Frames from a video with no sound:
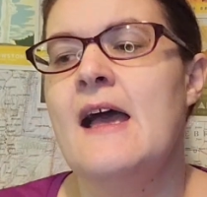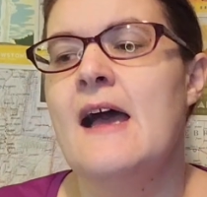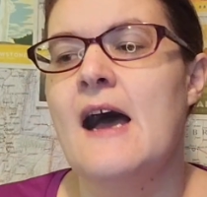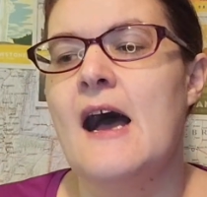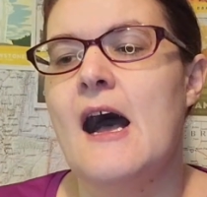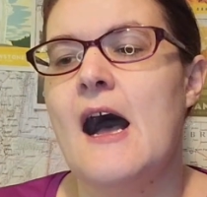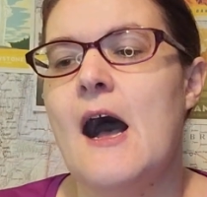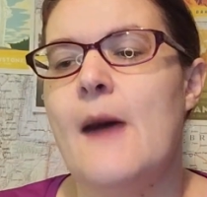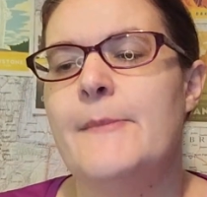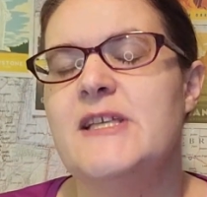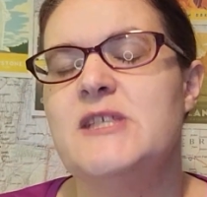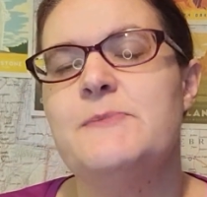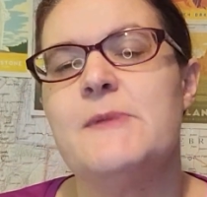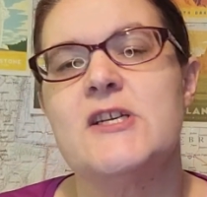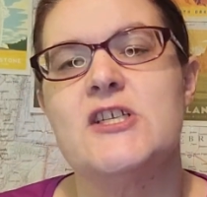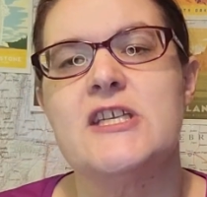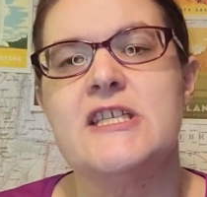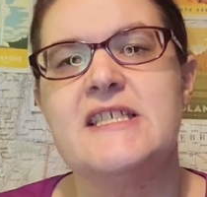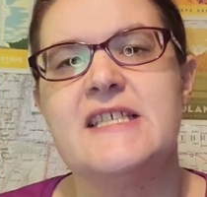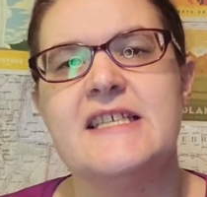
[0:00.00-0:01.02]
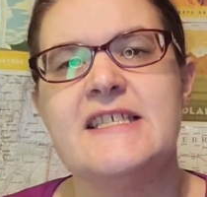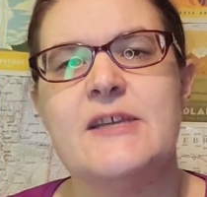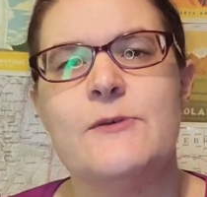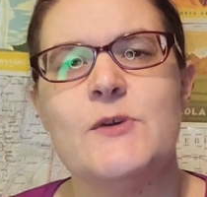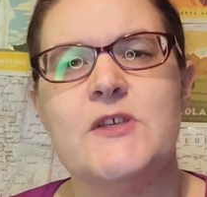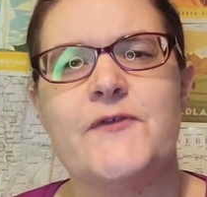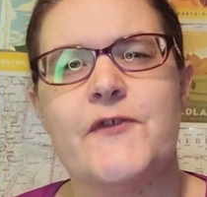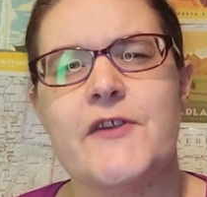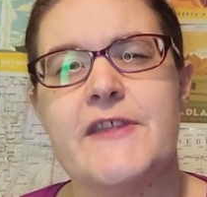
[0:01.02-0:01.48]
especially since it
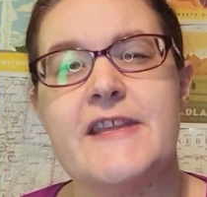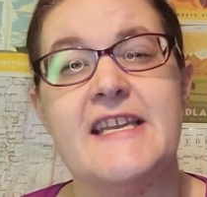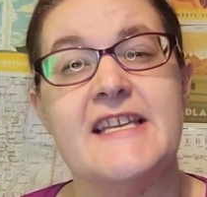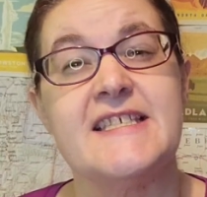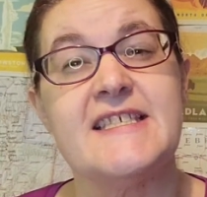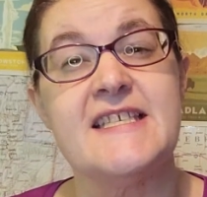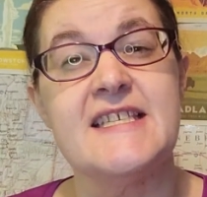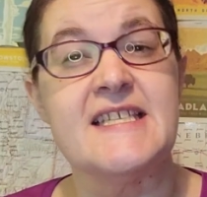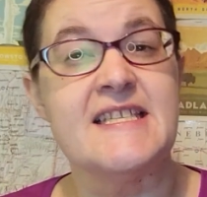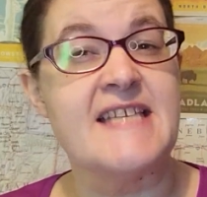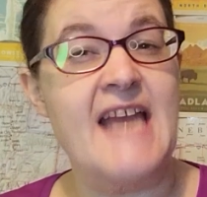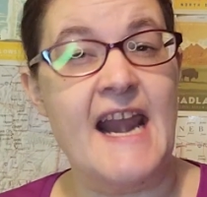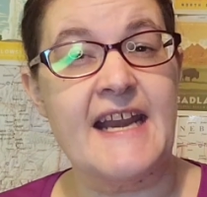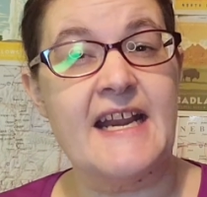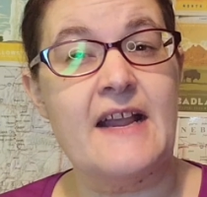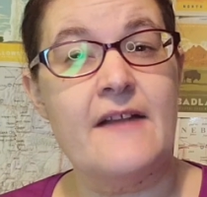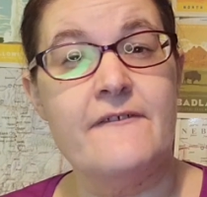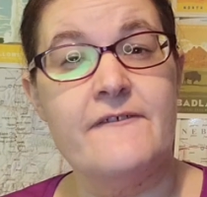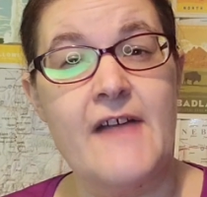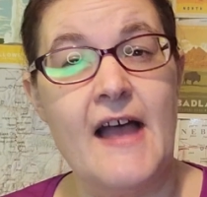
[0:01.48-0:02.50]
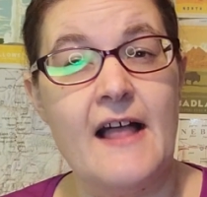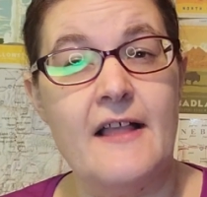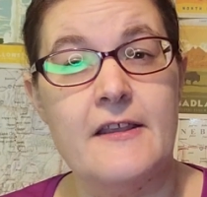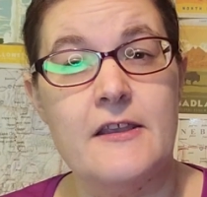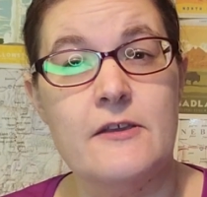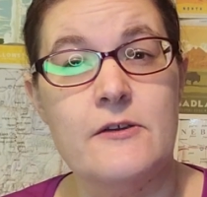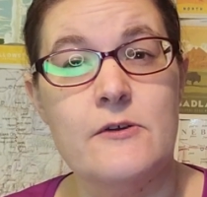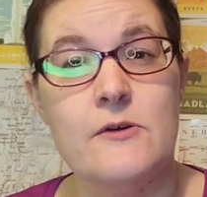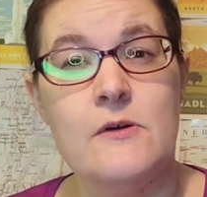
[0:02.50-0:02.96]
was for the aesthetic
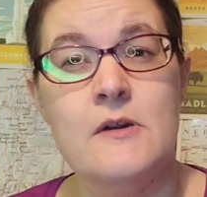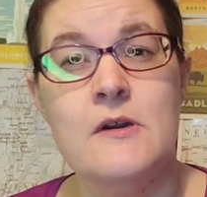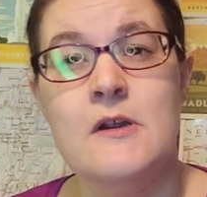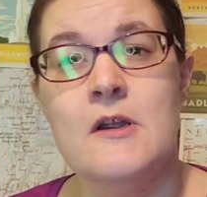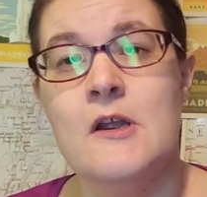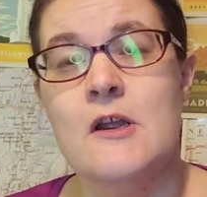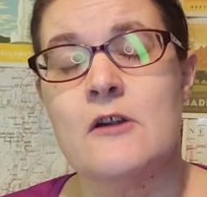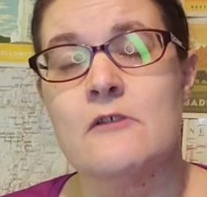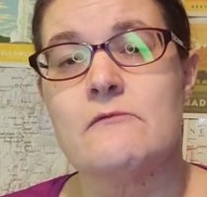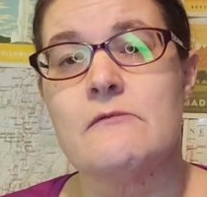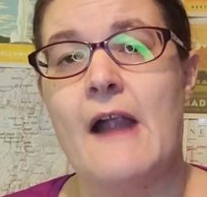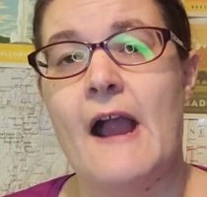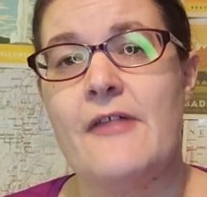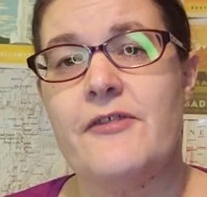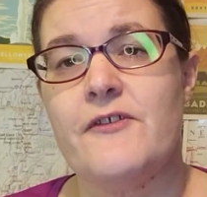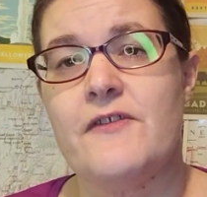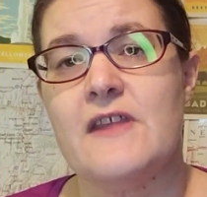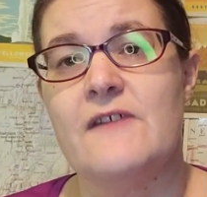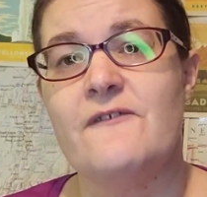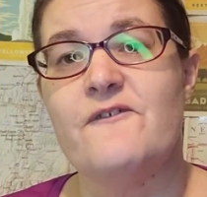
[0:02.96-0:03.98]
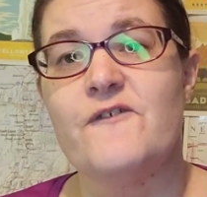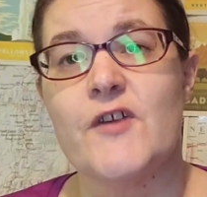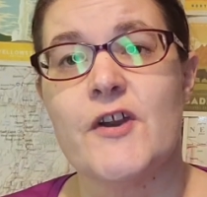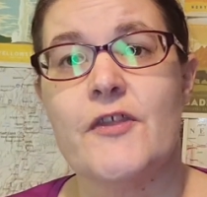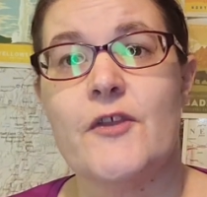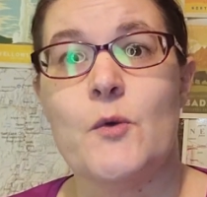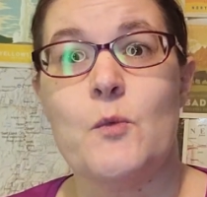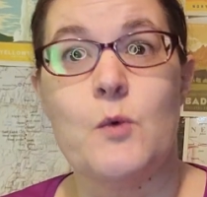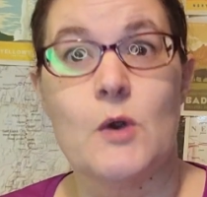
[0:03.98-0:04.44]
value rather than for
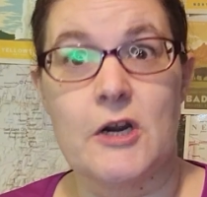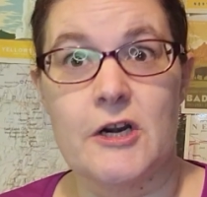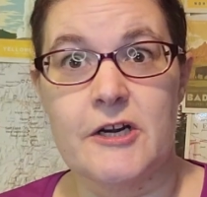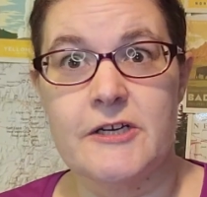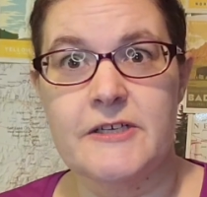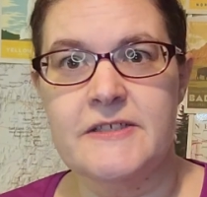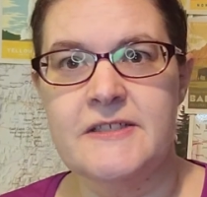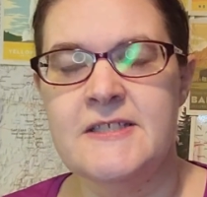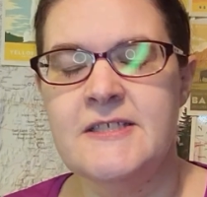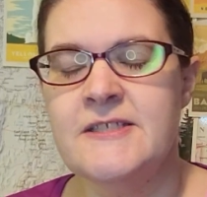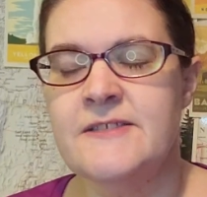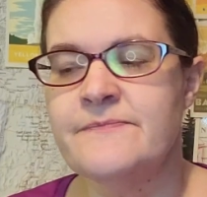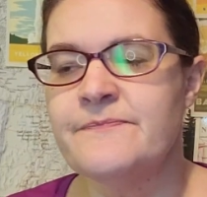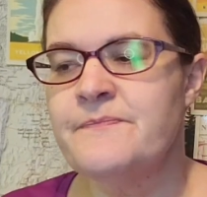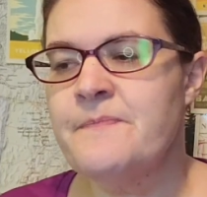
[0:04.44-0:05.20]
the words.